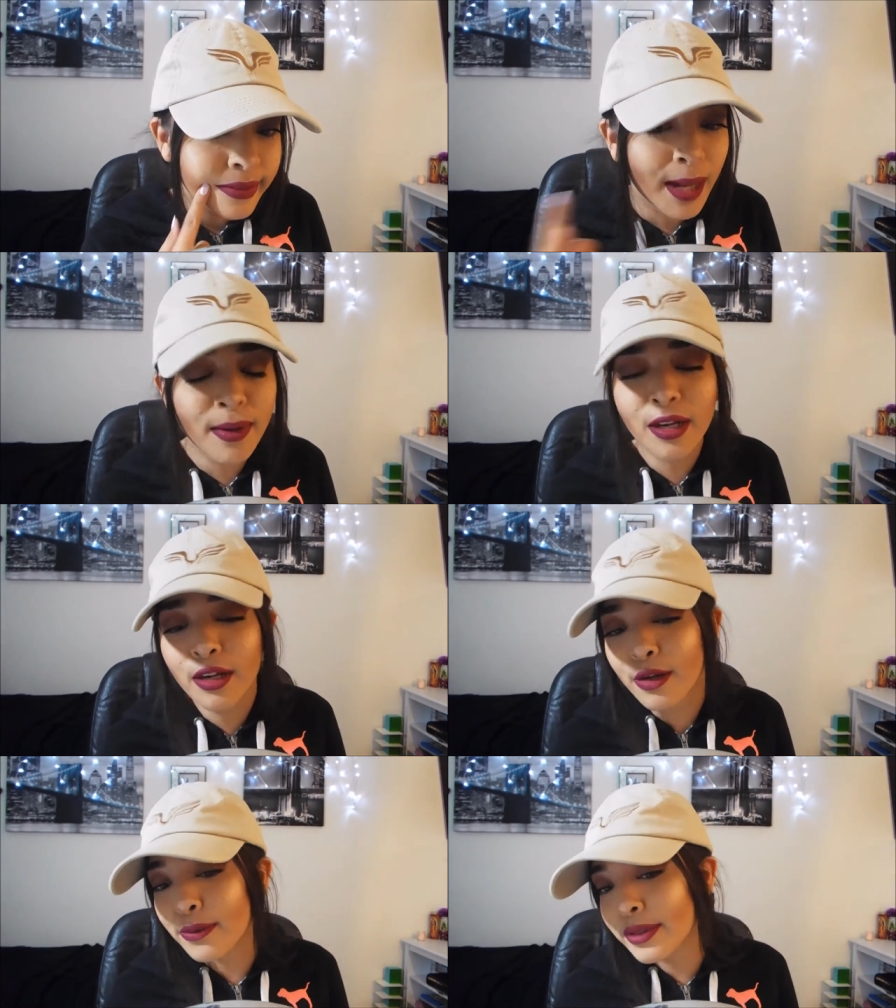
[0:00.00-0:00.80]
I'm not going
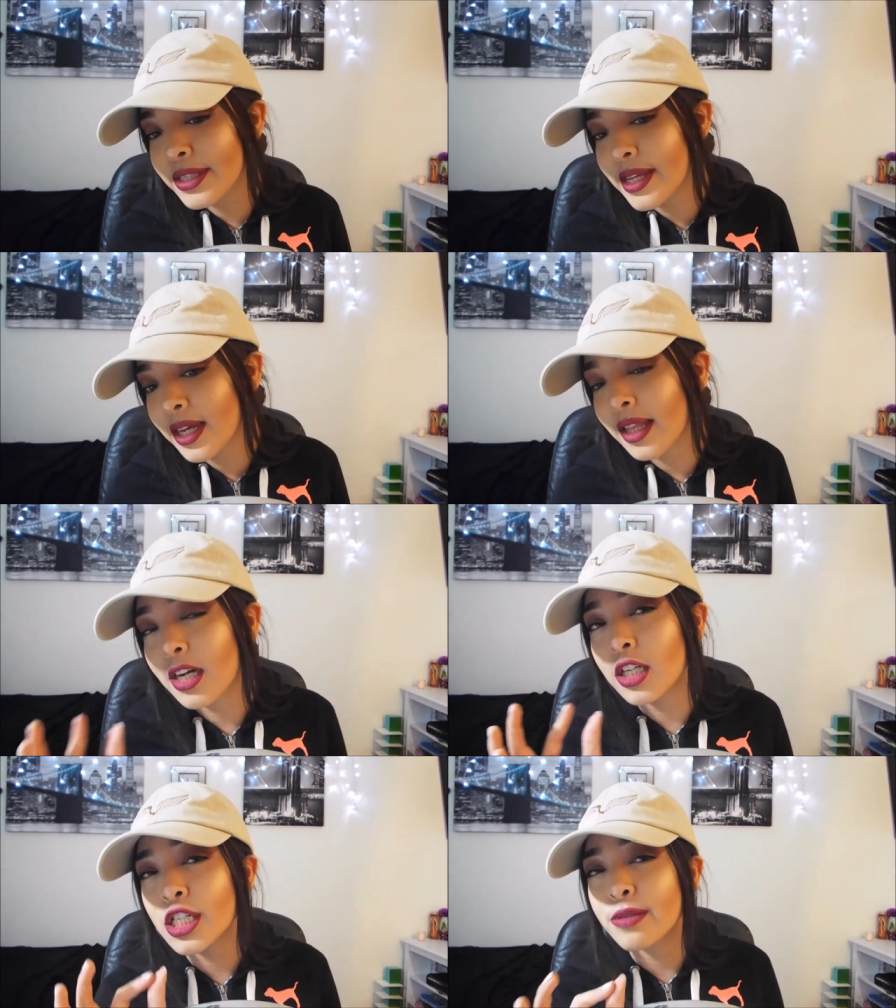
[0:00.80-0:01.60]
to go on with the second
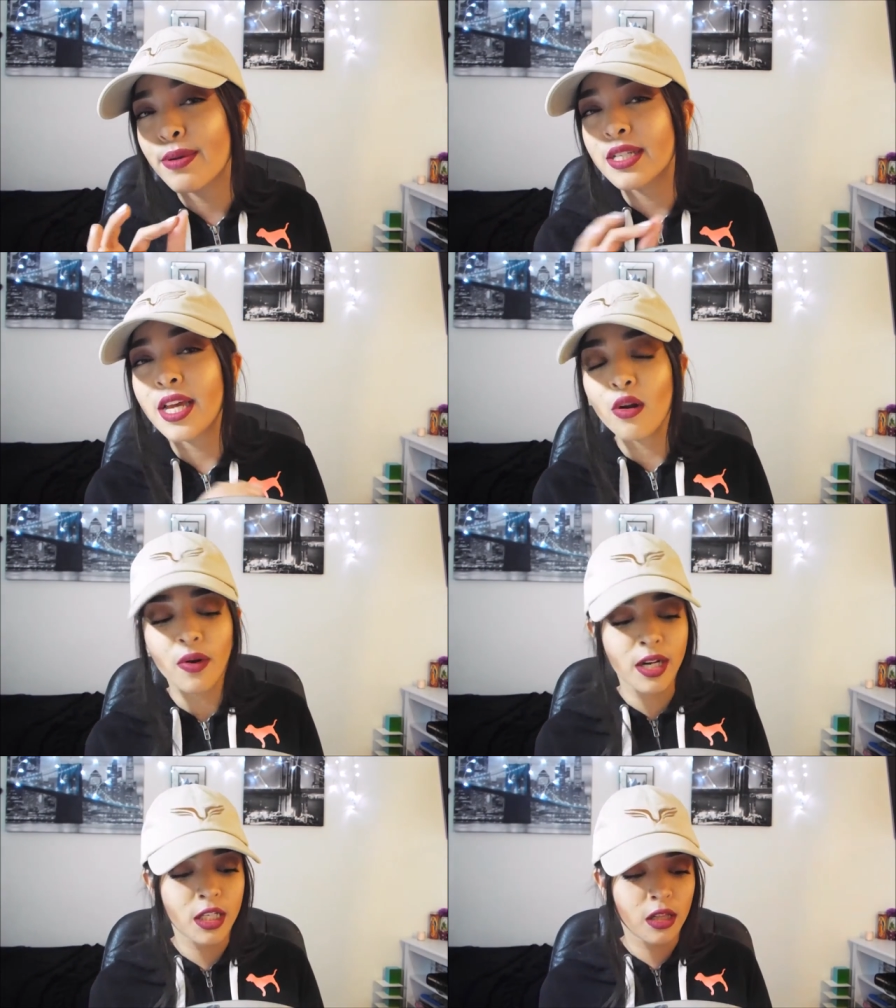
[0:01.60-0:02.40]
layer just because I don't
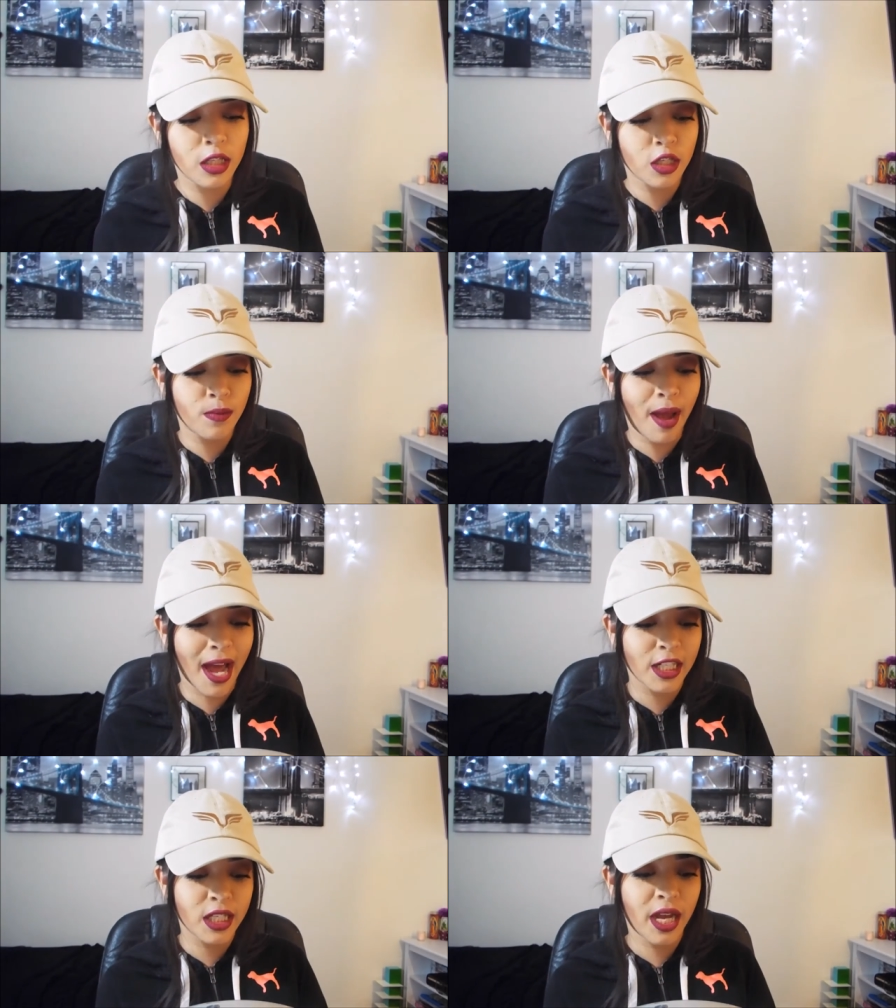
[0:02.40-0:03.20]
want it to look too
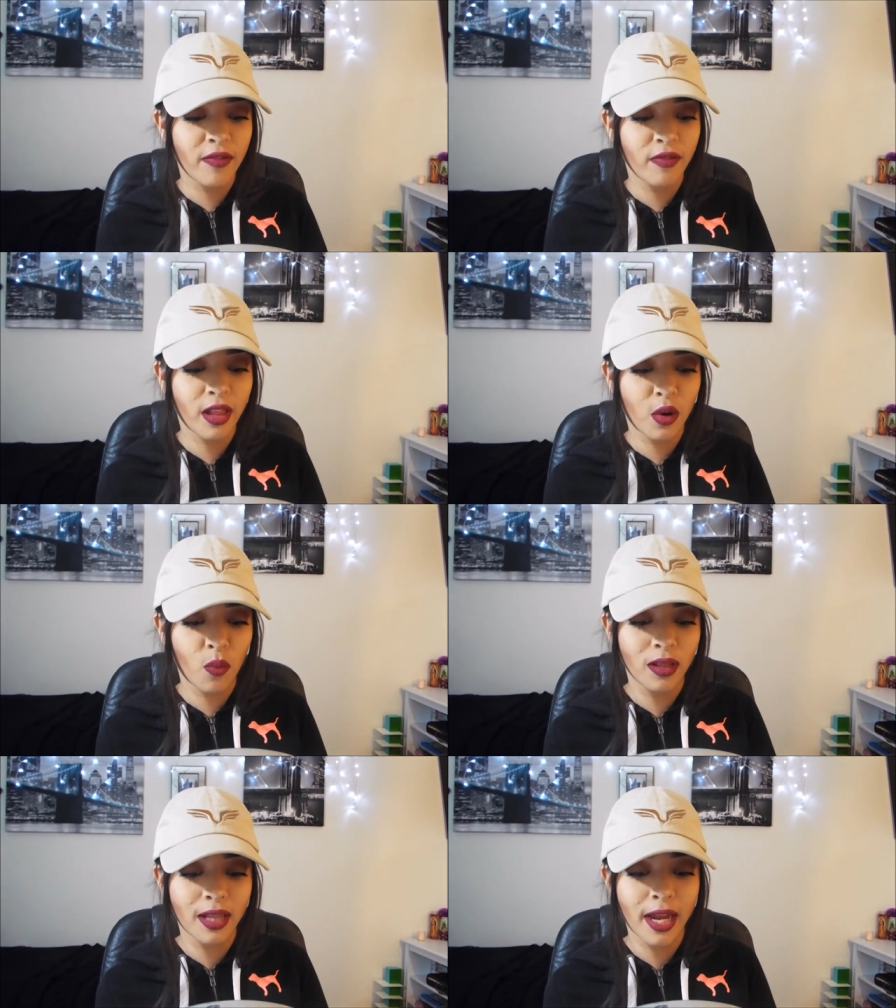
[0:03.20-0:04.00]
patchy. I feel like
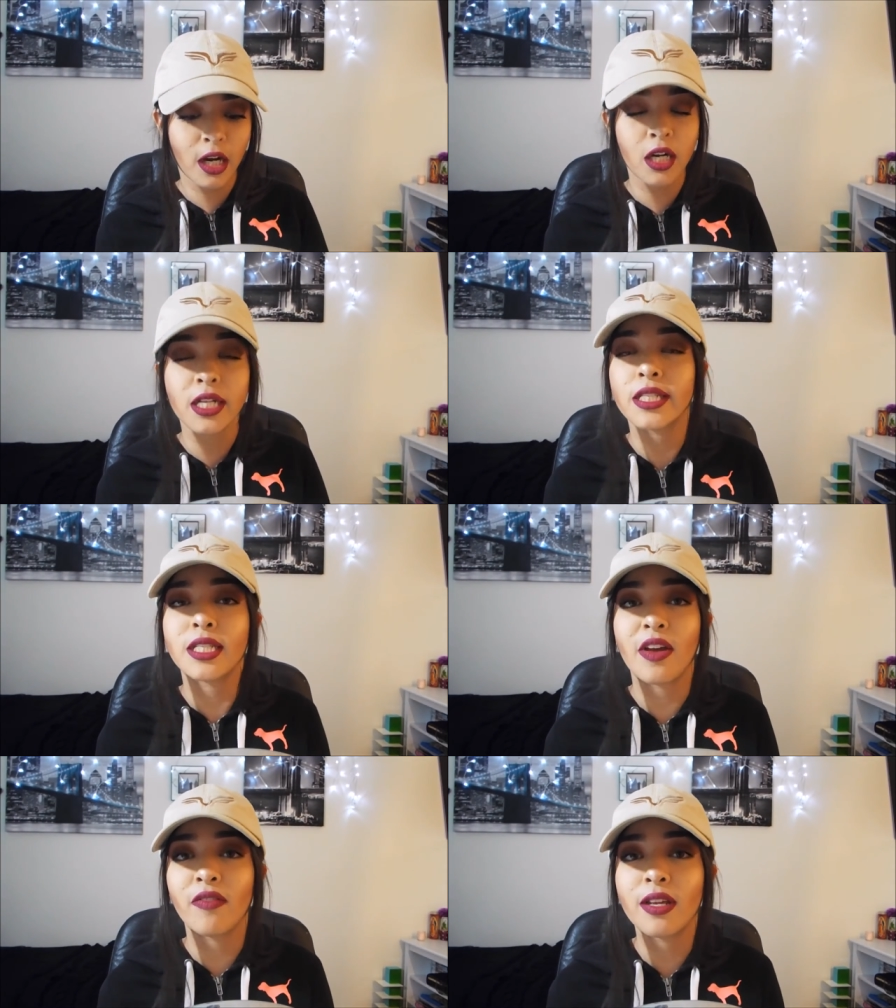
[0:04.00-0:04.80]
one layer is
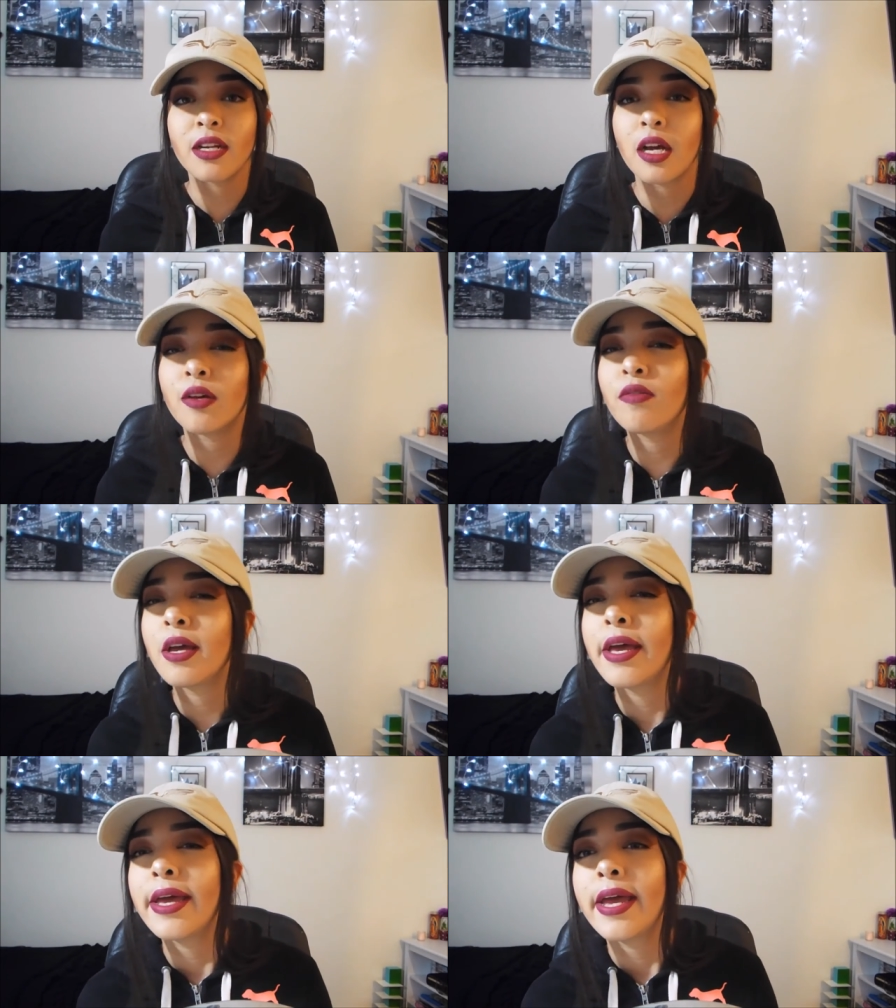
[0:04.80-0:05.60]
definitely enough
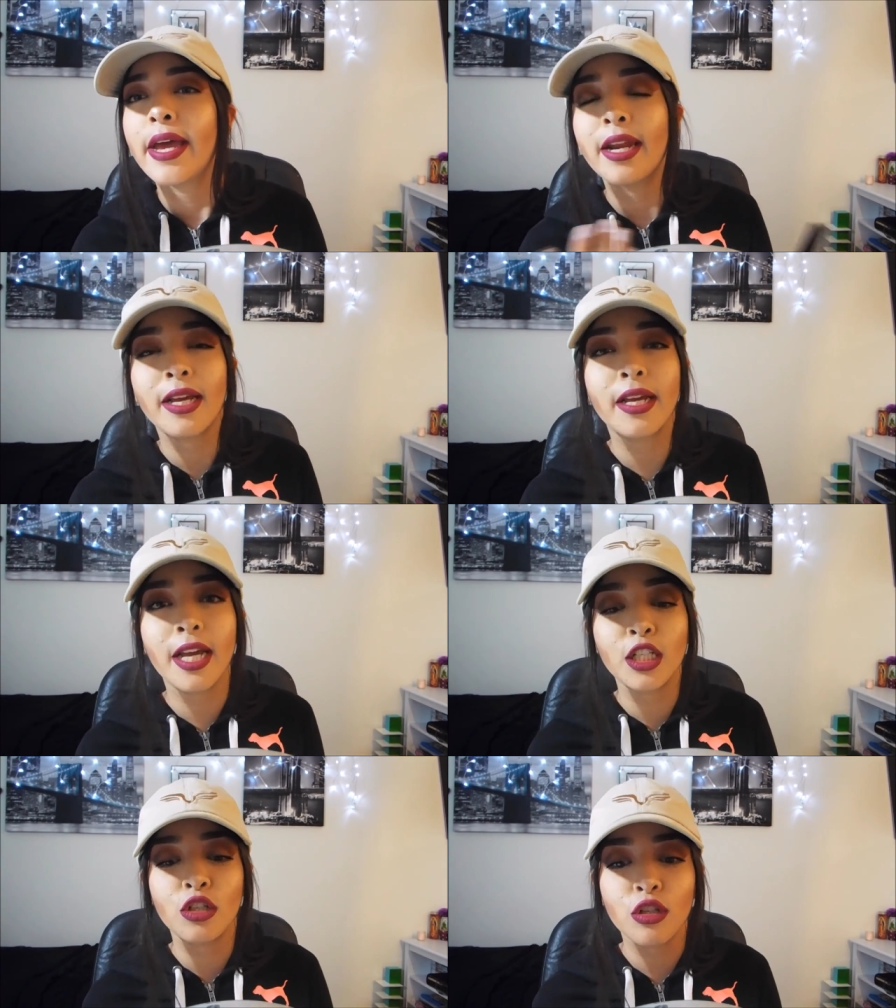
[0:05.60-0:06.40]
and it could
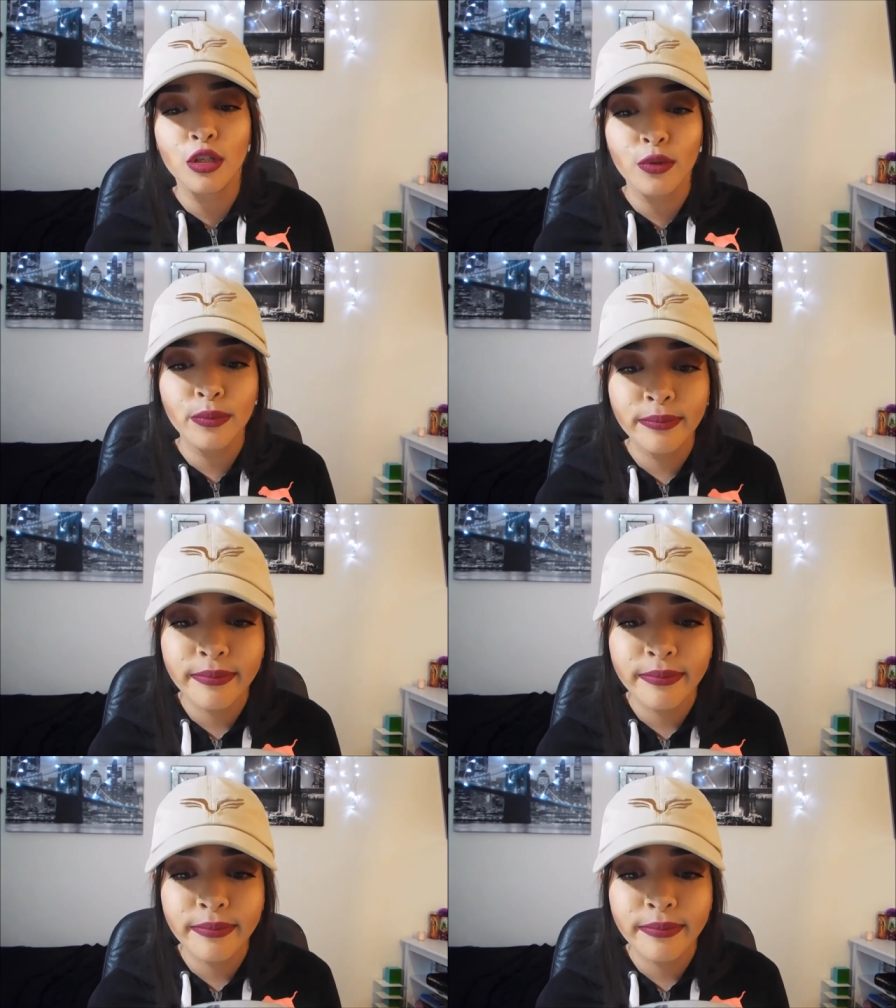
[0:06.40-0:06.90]
get you through.